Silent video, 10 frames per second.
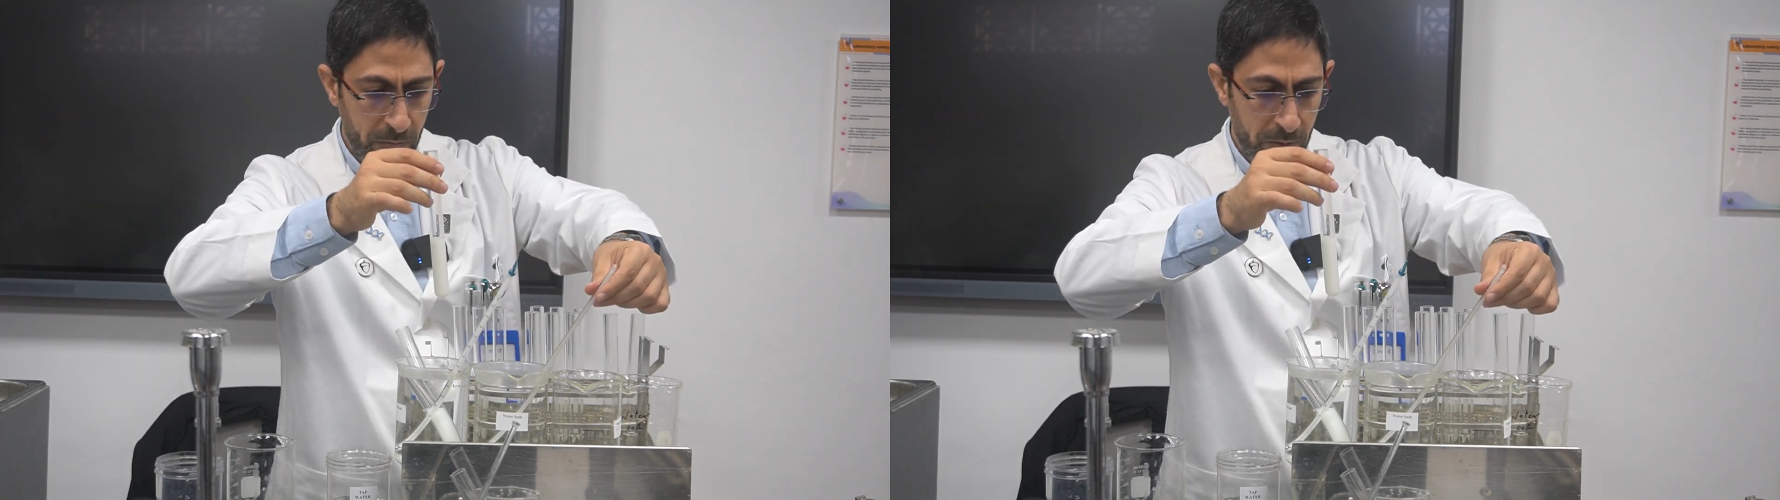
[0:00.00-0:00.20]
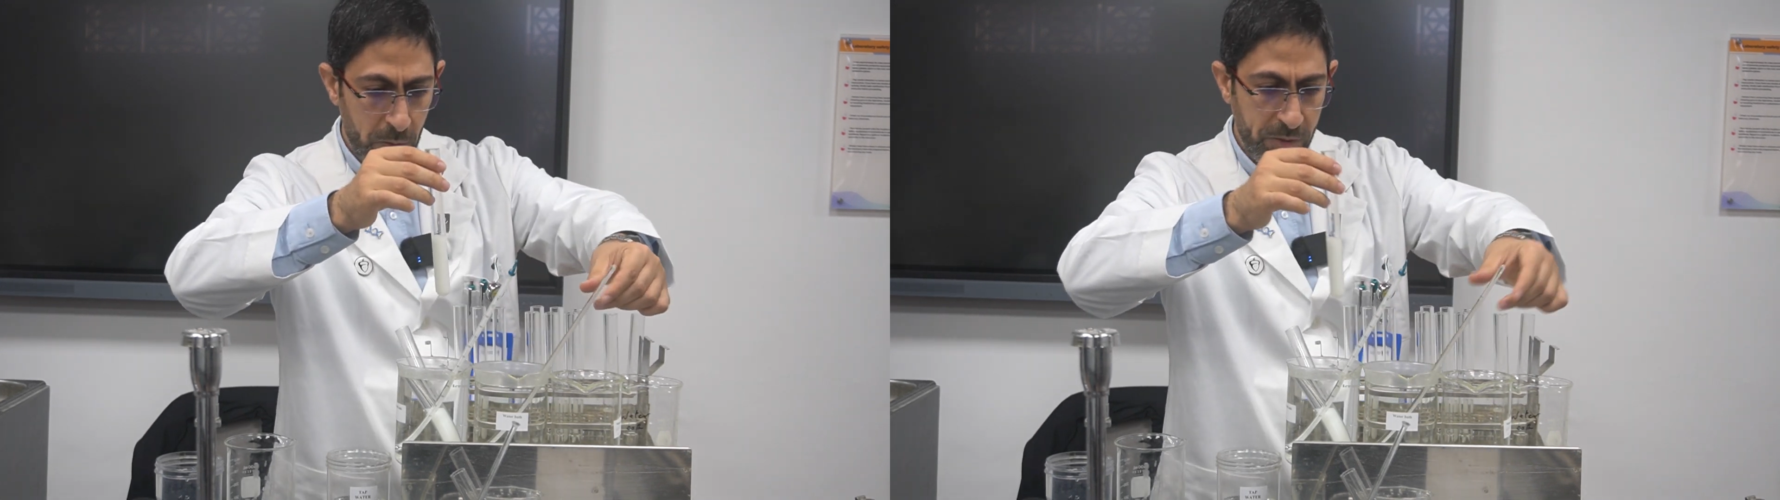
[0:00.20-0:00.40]

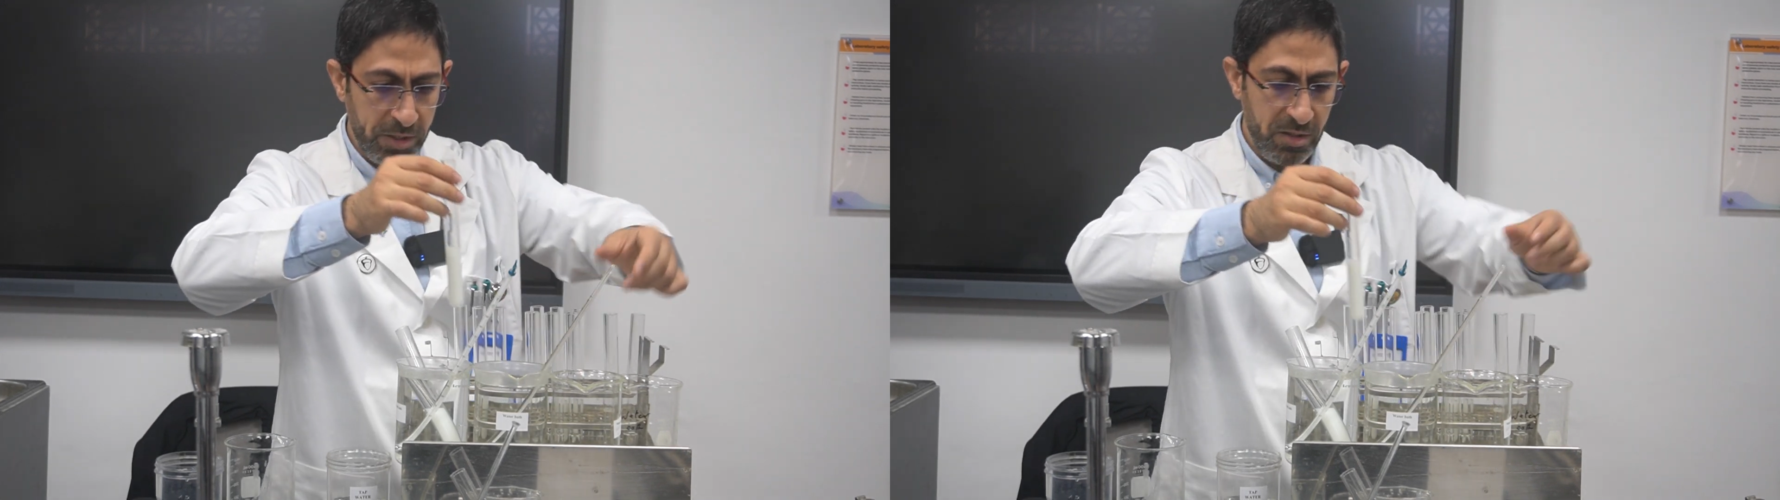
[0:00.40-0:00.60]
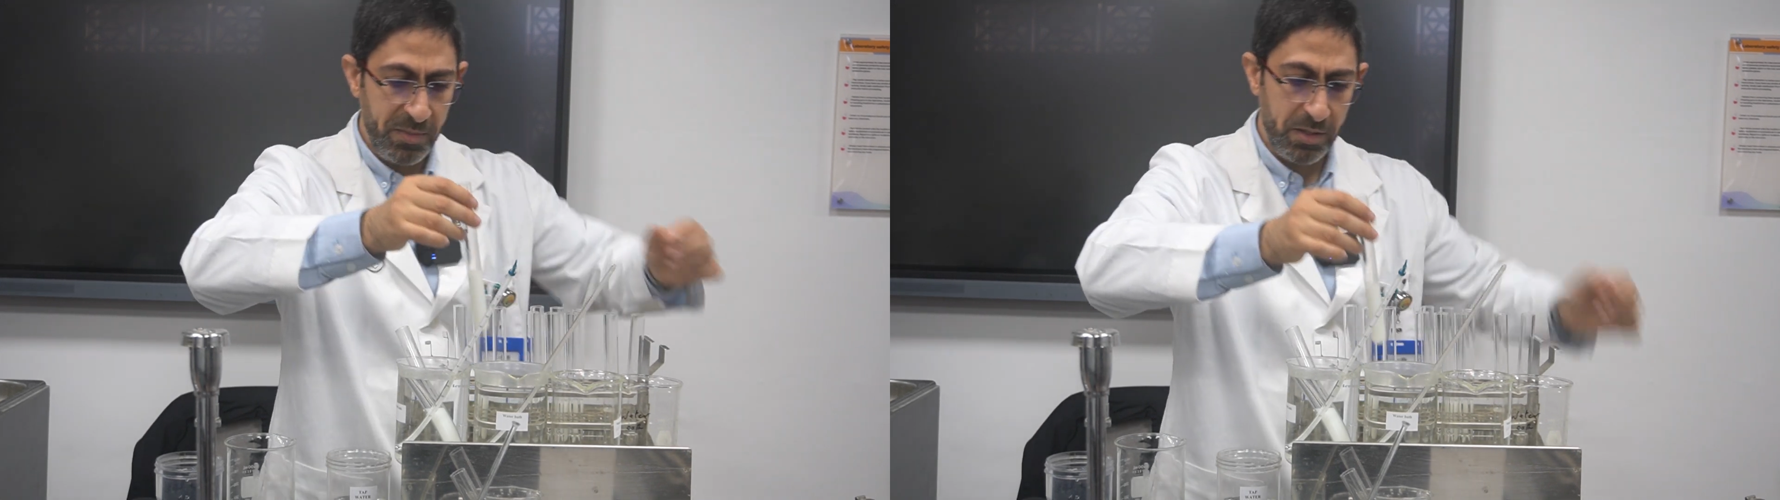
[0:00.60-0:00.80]
2
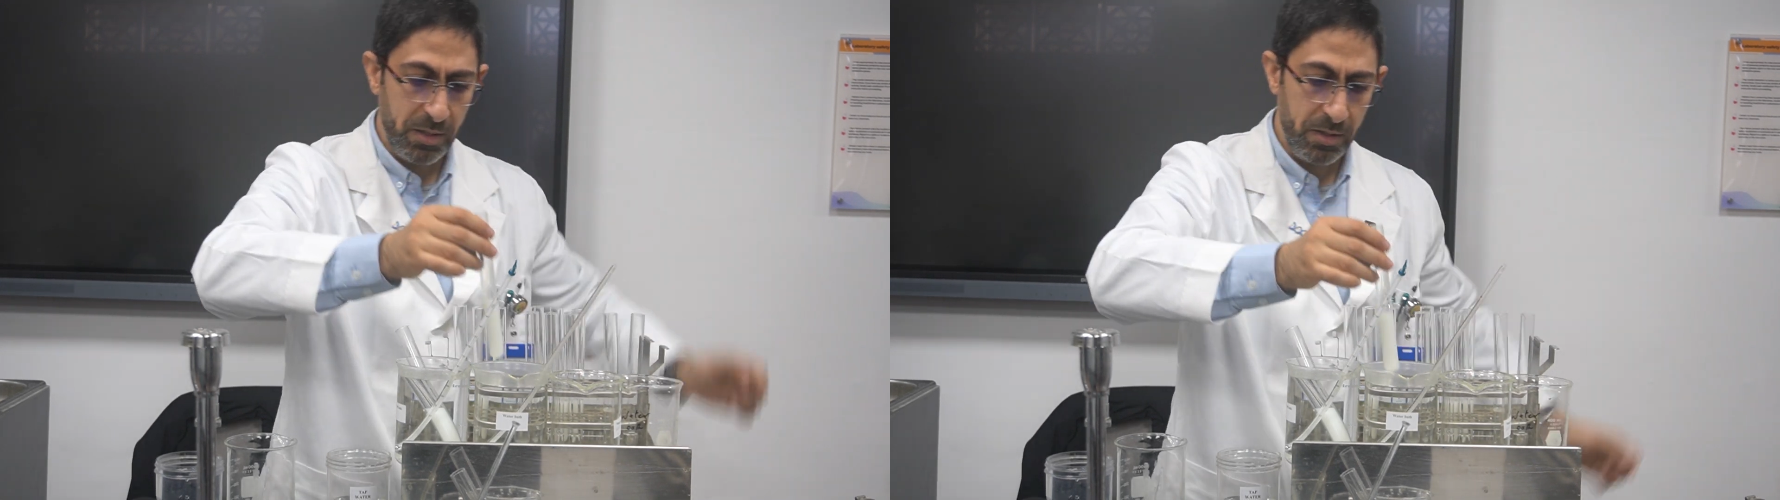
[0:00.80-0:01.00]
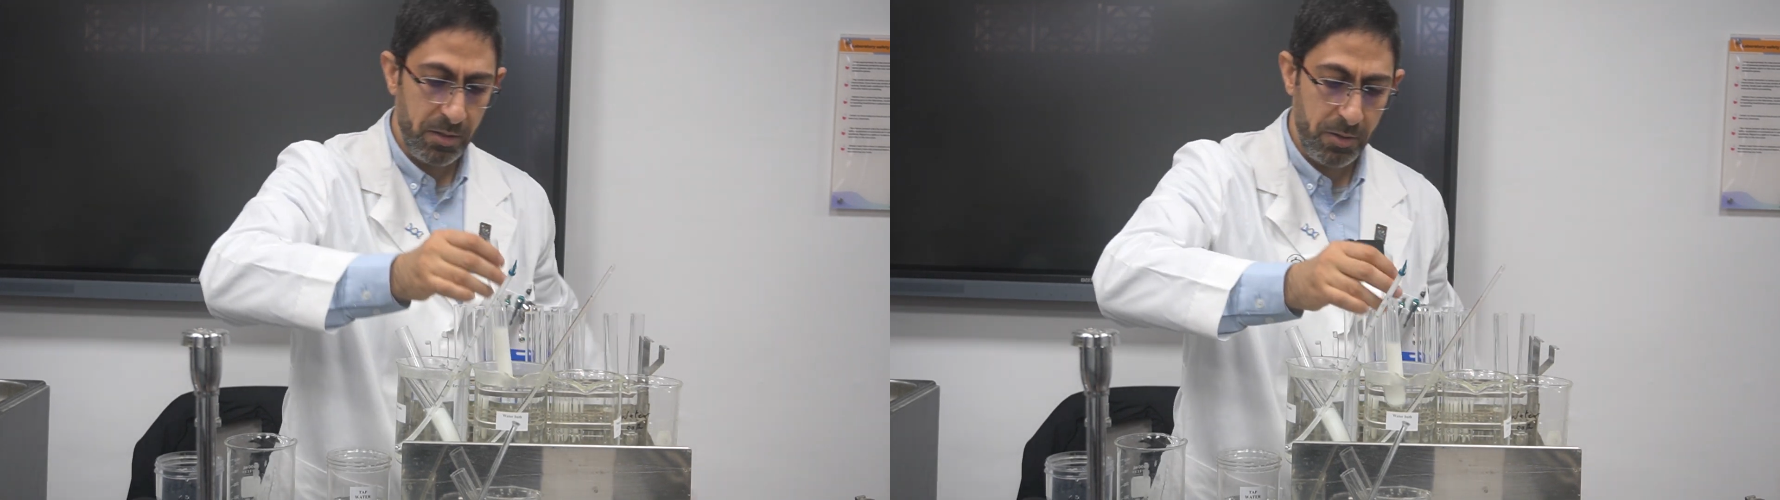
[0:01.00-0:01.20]

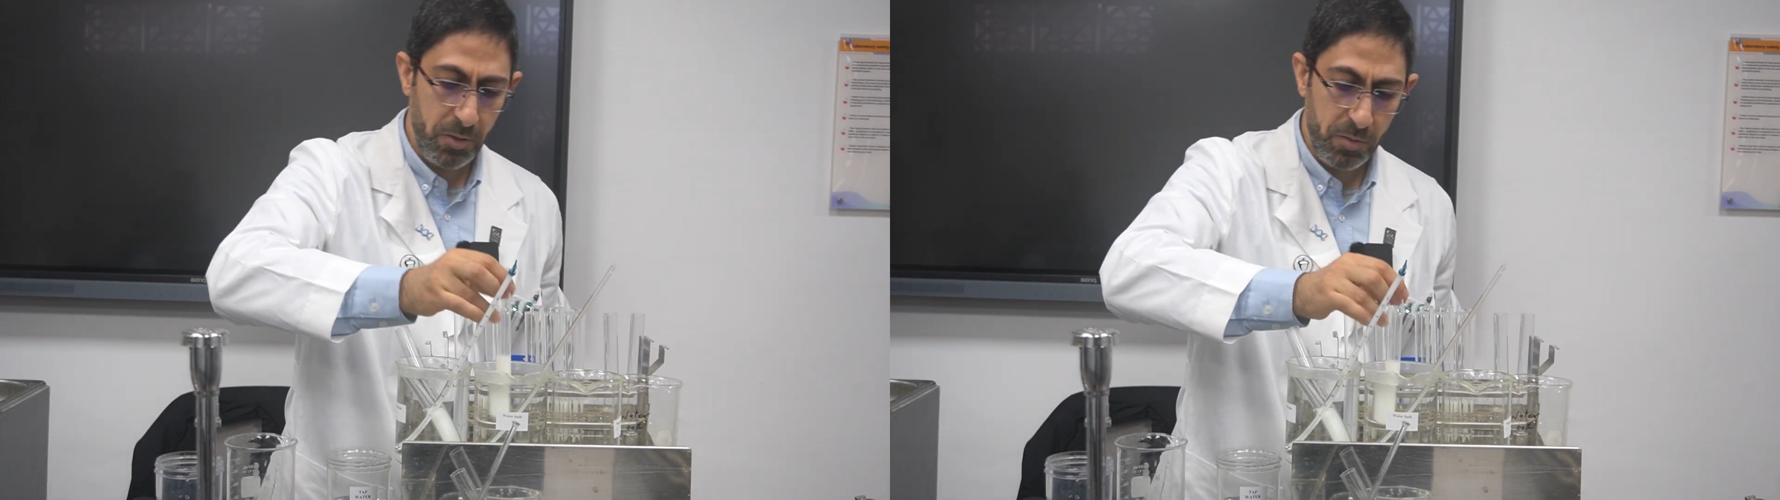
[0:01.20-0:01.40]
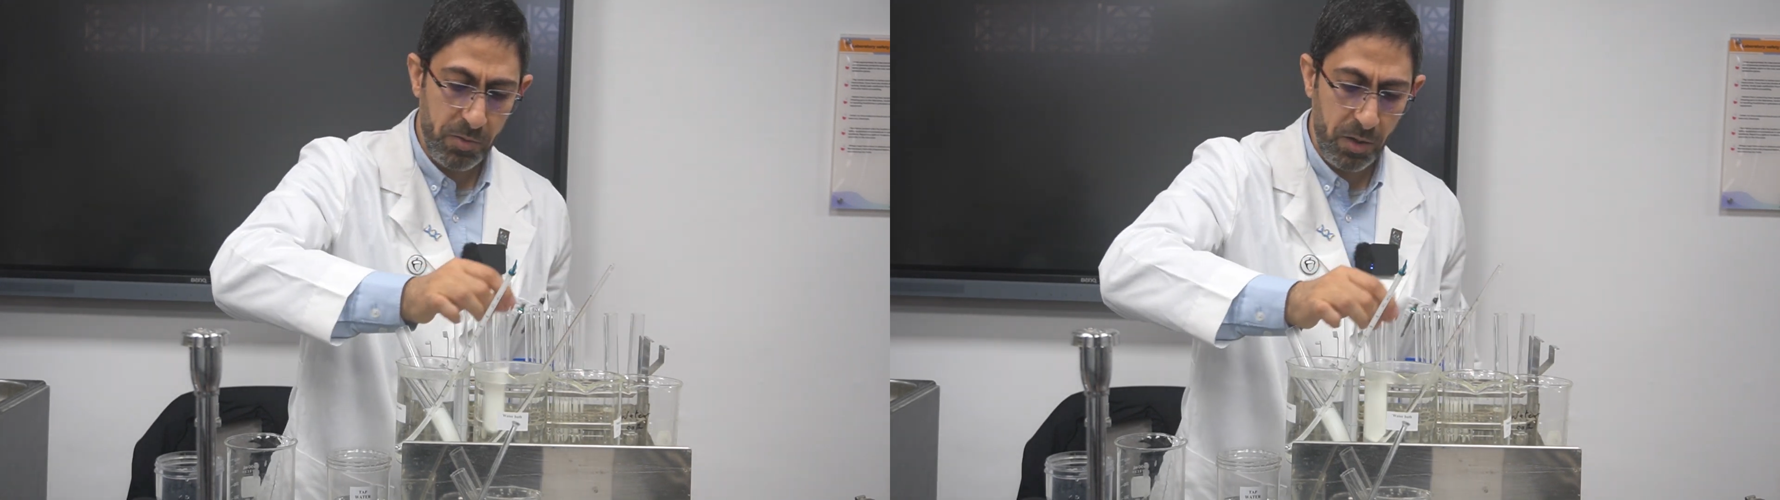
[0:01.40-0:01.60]
centimeter cubed